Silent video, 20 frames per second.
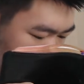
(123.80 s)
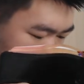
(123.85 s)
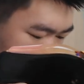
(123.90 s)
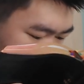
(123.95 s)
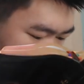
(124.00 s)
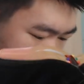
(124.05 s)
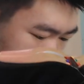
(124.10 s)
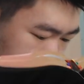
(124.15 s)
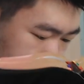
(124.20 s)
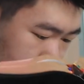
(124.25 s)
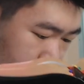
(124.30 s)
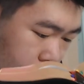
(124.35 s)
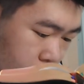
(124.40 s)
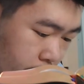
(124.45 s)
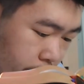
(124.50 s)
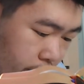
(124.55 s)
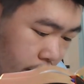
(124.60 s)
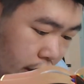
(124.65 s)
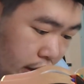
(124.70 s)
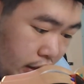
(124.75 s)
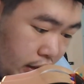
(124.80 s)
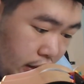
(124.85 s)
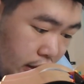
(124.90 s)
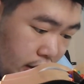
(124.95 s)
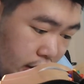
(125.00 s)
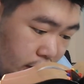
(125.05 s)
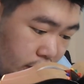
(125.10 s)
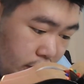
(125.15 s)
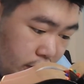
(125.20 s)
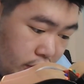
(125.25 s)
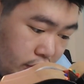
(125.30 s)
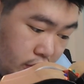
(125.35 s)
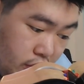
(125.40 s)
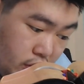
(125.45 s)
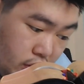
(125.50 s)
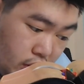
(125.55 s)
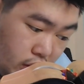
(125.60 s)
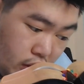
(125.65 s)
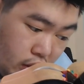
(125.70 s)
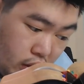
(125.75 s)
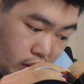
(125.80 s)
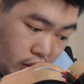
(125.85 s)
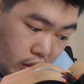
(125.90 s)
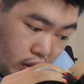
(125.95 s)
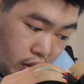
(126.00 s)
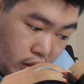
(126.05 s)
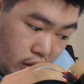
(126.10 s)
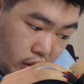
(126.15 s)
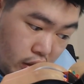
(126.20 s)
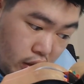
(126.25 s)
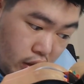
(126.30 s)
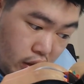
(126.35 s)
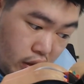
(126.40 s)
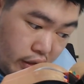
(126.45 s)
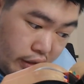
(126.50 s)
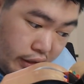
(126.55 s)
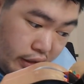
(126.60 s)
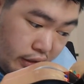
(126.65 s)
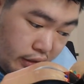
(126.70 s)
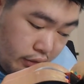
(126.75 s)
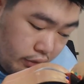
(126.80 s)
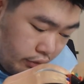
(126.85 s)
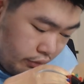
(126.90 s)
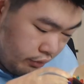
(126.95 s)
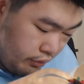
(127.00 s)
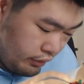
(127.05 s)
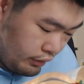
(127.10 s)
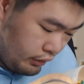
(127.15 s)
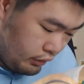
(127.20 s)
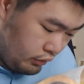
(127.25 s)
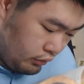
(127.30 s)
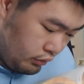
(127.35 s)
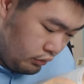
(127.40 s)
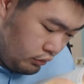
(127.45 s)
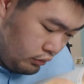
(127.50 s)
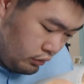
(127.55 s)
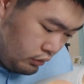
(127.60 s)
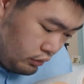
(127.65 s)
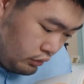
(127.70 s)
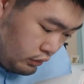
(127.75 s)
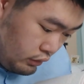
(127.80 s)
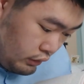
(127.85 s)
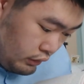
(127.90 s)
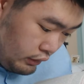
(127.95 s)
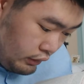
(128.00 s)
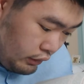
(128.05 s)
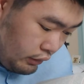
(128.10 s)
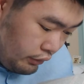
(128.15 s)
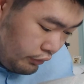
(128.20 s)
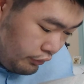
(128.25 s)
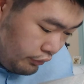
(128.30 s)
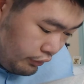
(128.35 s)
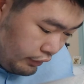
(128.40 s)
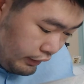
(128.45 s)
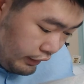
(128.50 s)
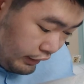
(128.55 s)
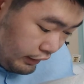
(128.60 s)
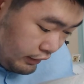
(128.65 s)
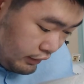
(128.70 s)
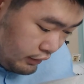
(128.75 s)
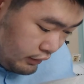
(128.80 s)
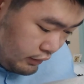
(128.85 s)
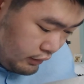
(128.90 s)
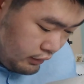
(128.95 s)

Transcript: with a magnifying glass, I can still see it.